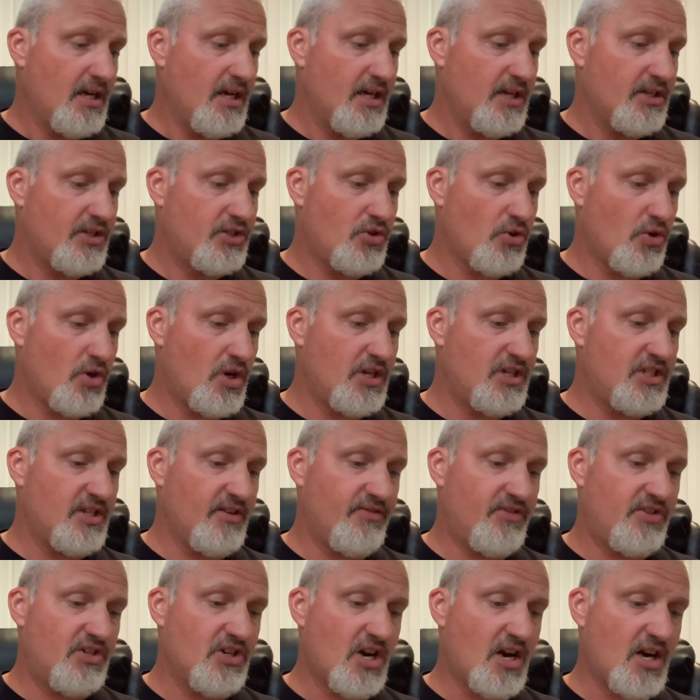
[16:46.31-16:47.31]
Swords
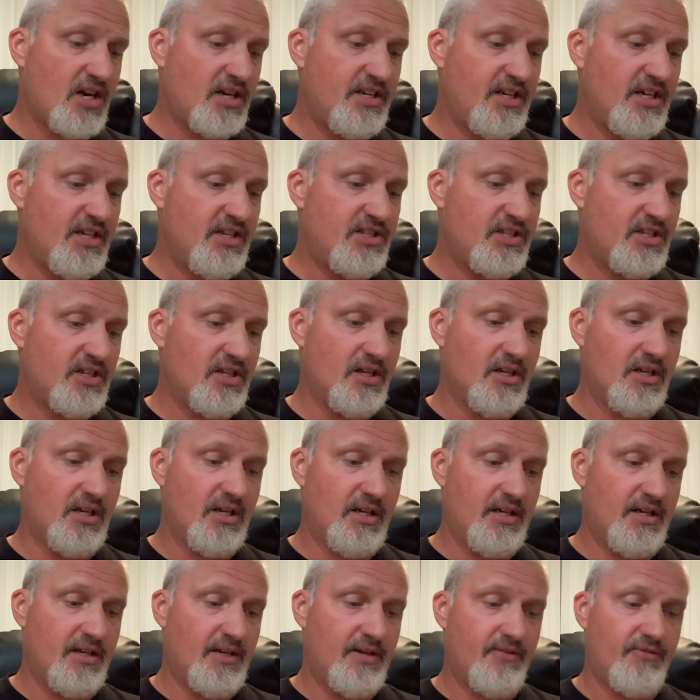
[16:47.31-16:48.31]
of Darkness
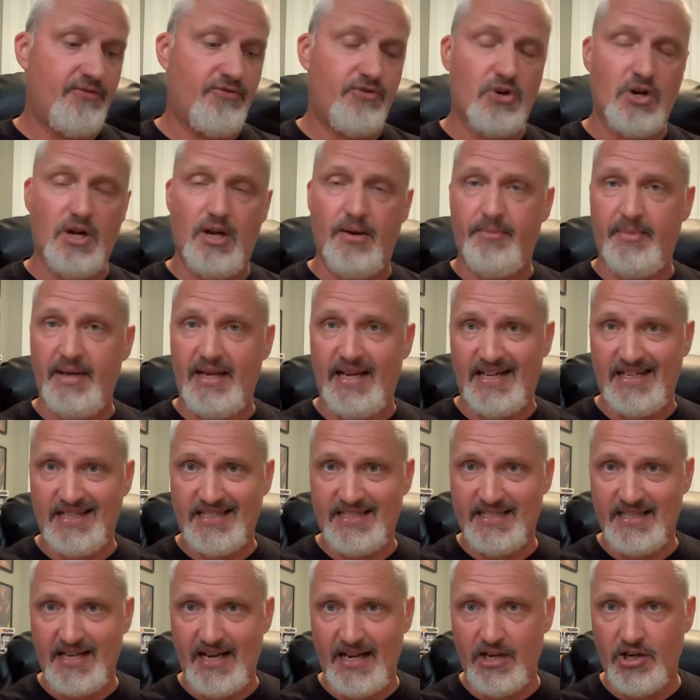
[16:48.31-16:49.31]
from
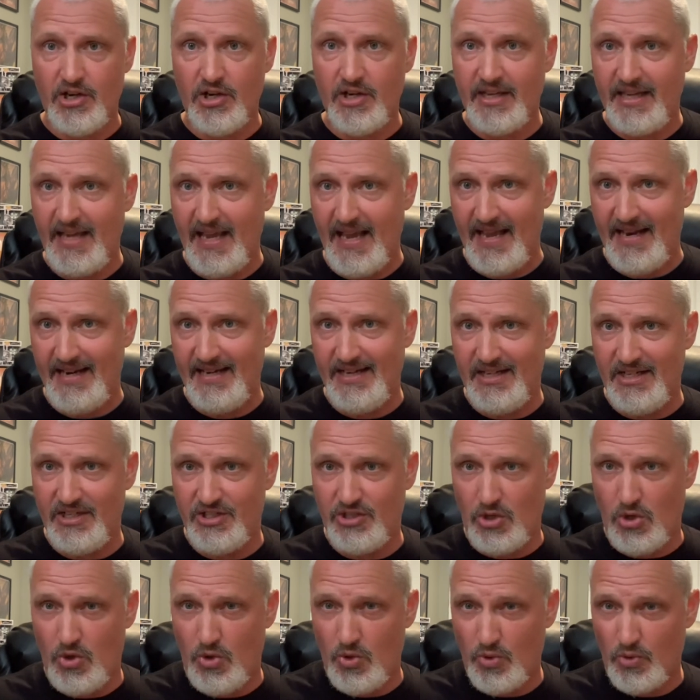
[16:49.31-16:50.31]
Exciter,
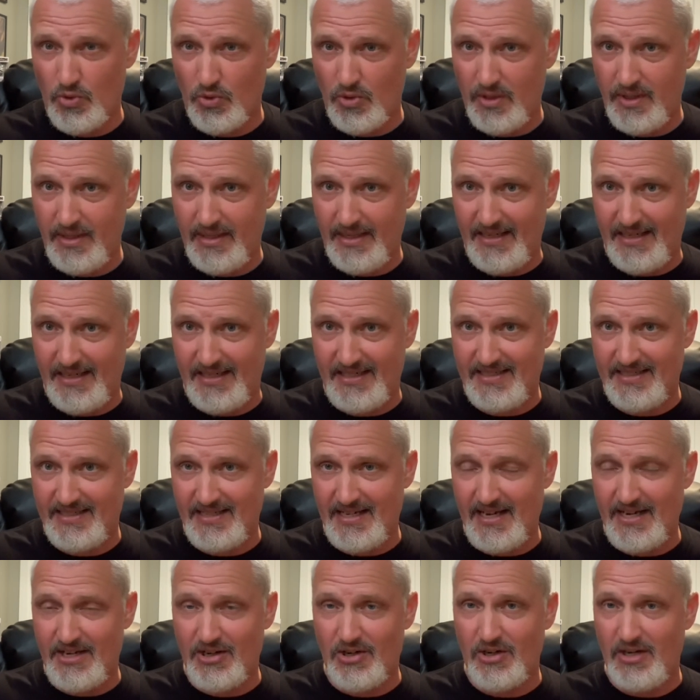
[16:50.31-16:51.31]
Canada's own
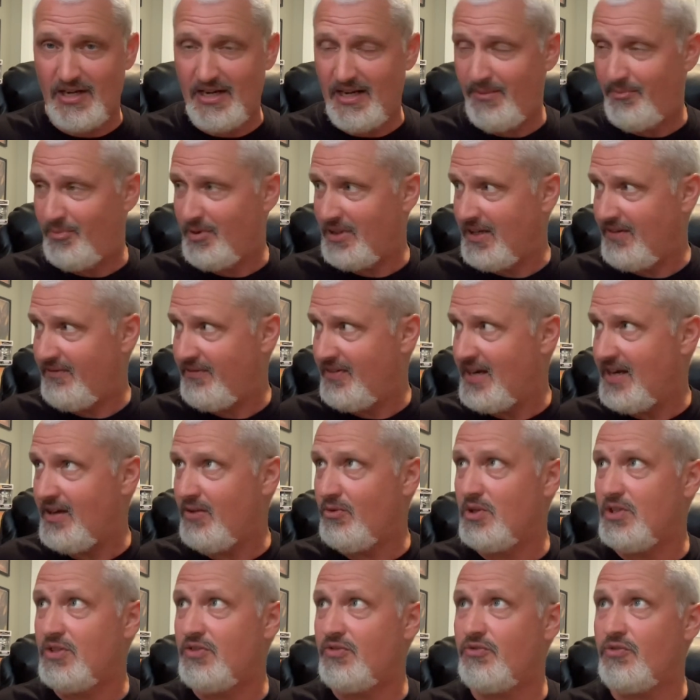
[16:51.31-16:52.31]
Exciter, and I believe that
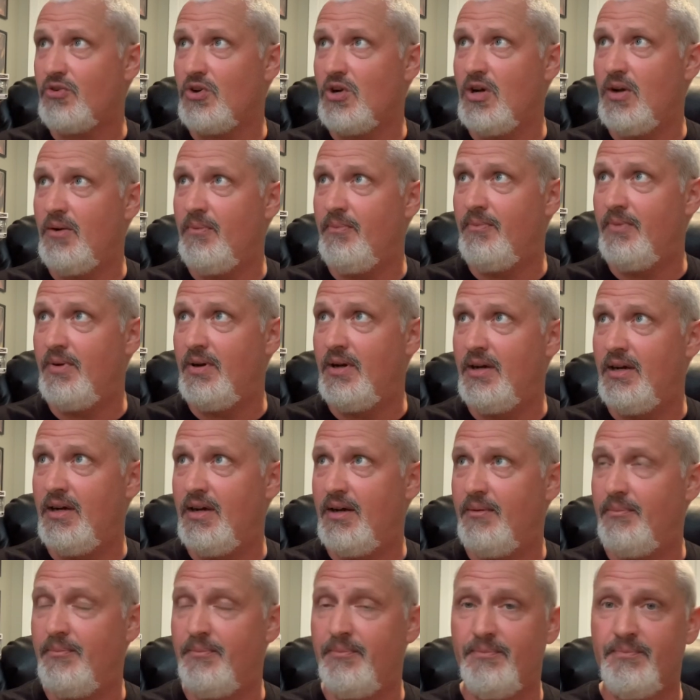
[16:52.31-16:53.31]
was from
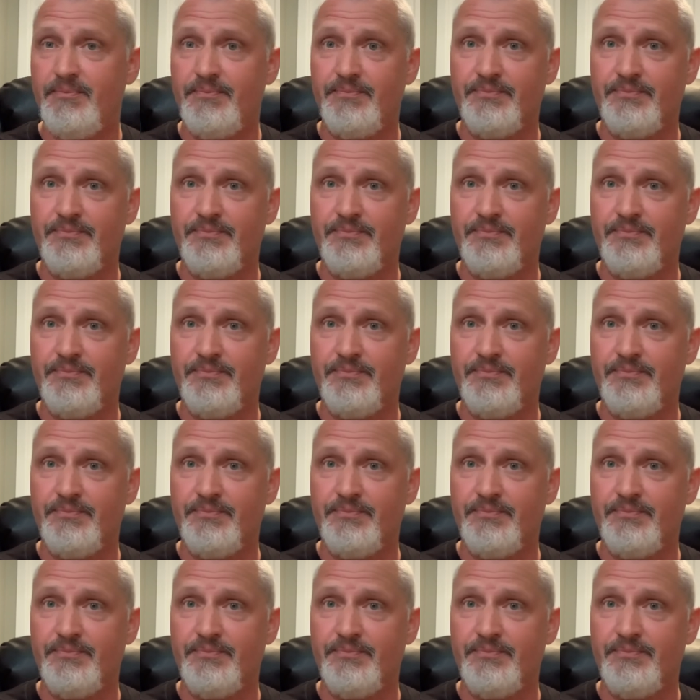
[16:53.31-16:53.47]
um,